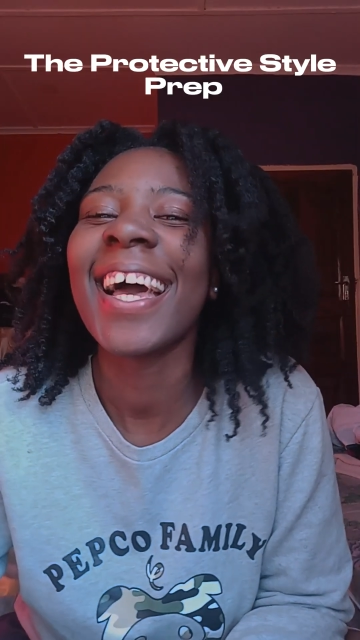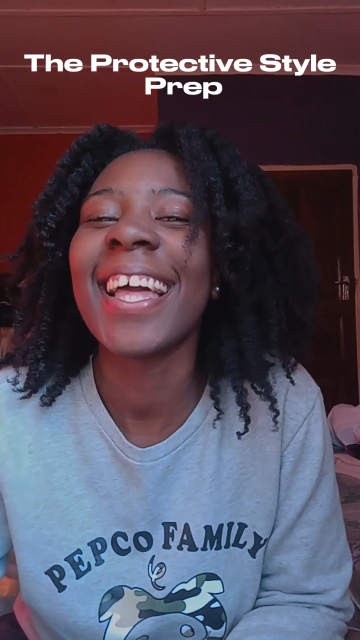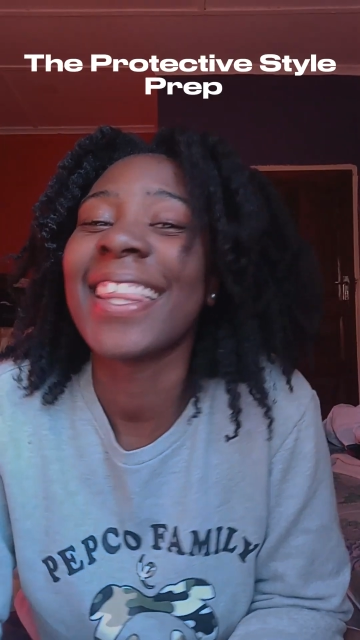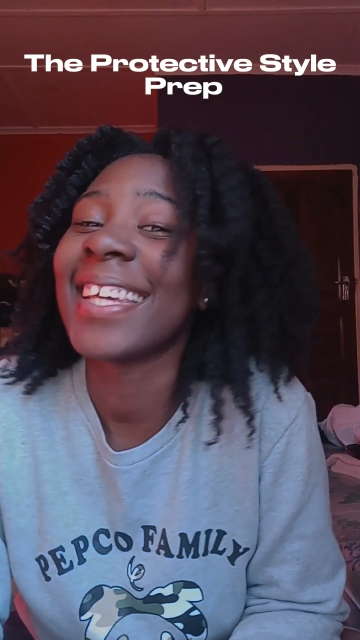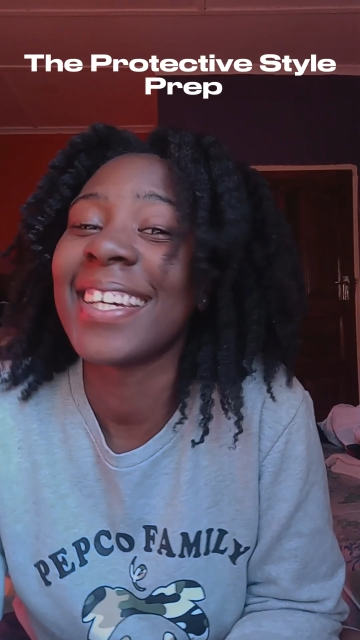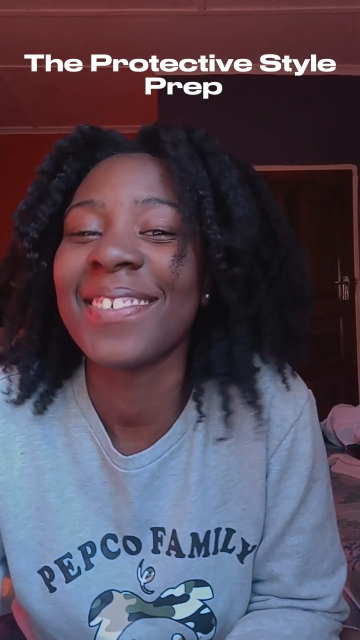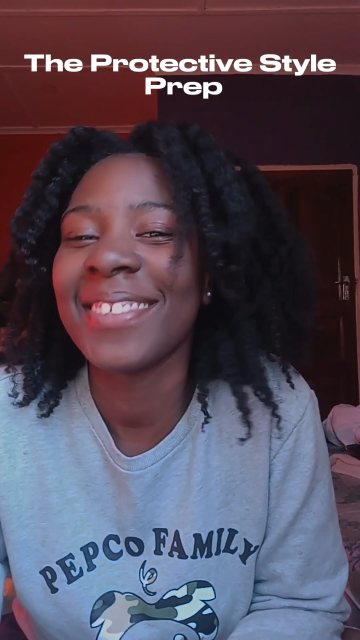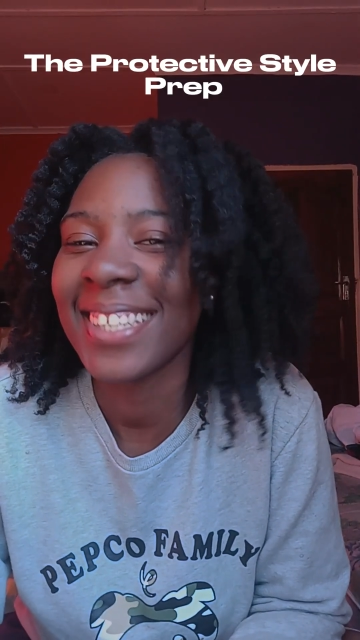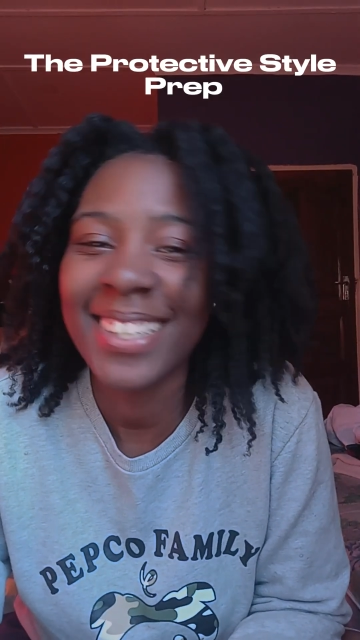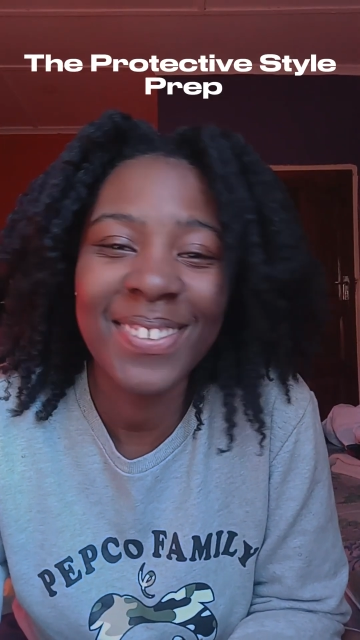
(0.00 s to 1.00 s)
I think I've
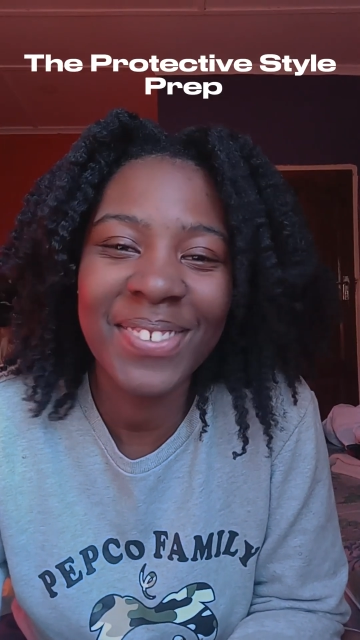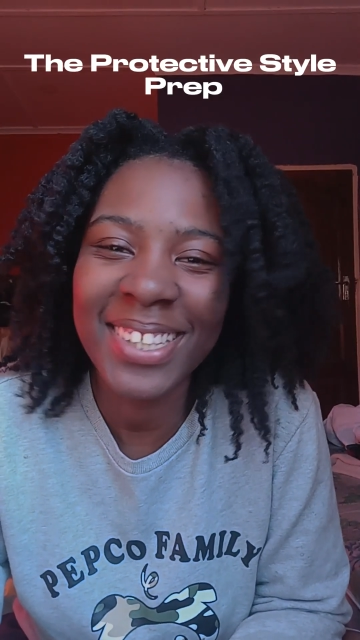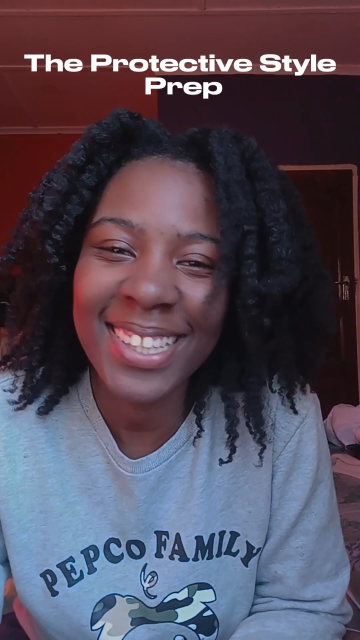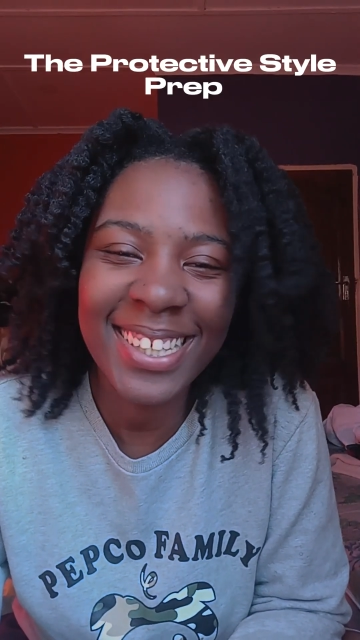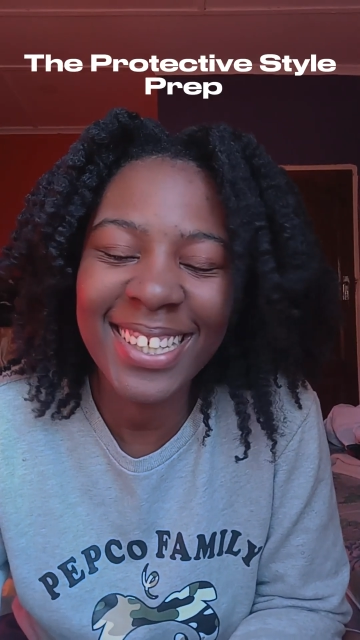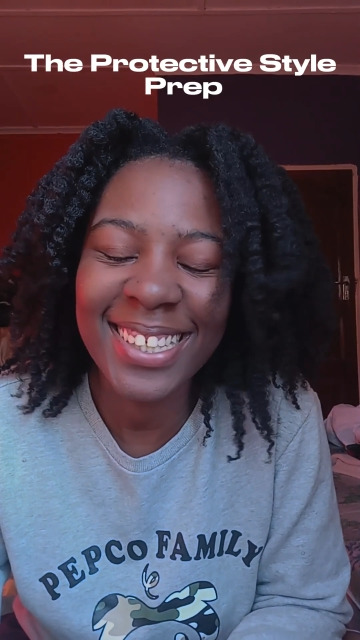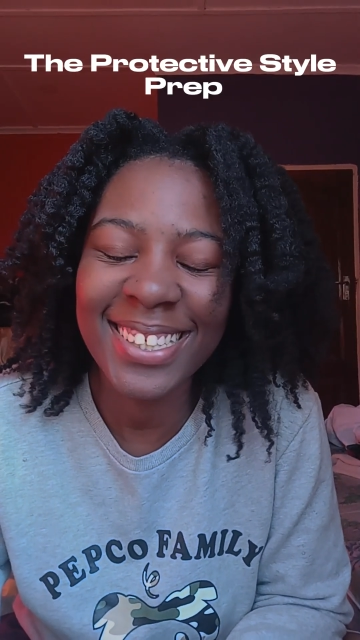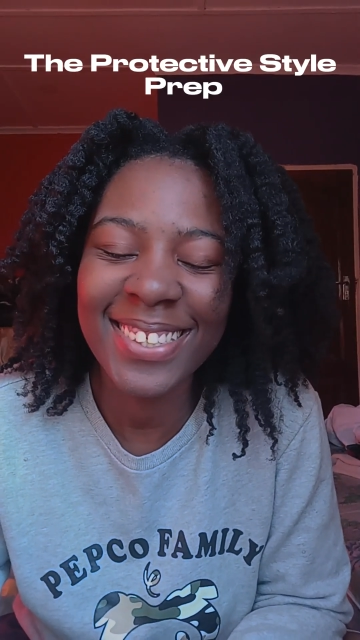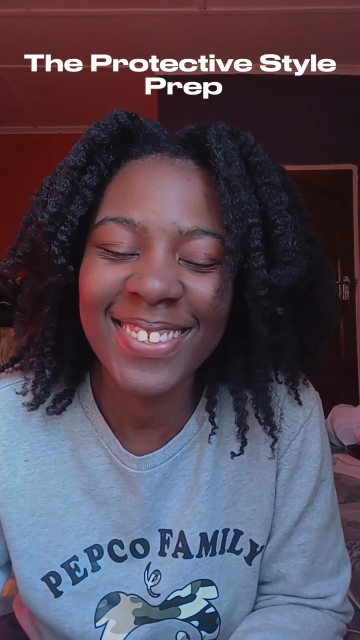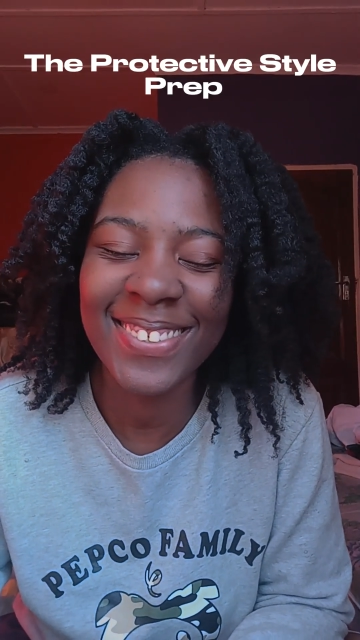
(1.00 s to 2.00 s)
said everything.
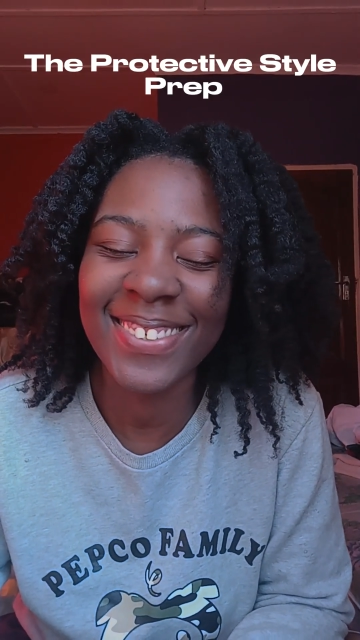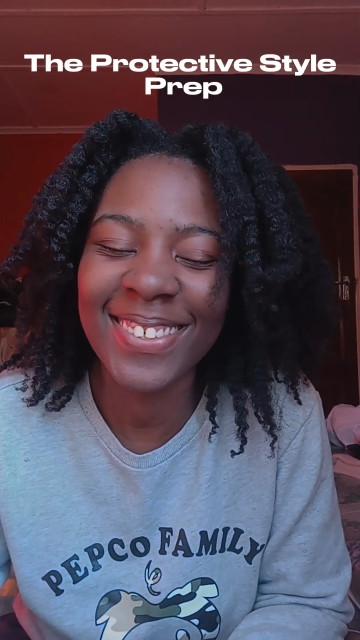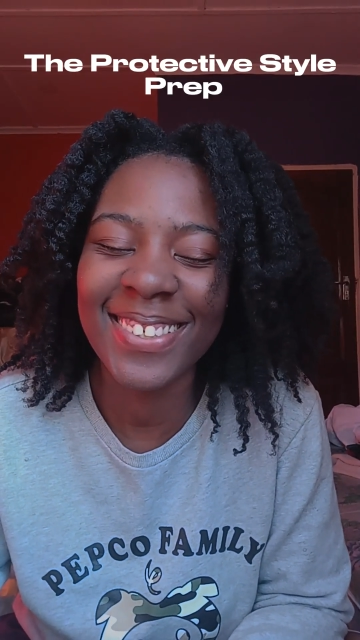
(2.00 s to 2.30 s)
So